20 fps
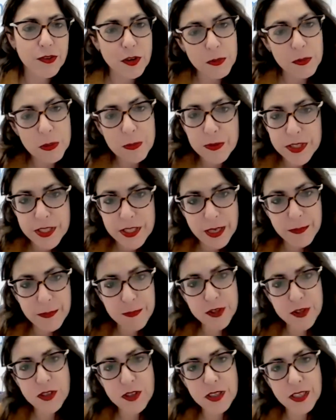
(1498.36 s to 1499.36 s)
from a
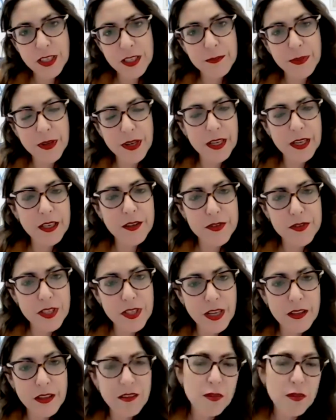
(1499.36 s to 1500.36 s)
perception that
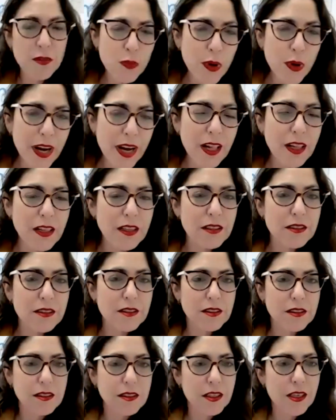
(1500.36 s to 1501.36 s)
believes that, well,
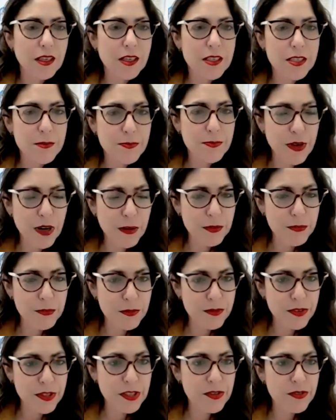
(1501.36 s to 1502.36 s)
it's a
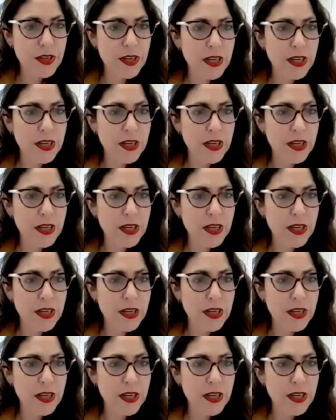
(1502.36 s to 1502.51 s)
problem of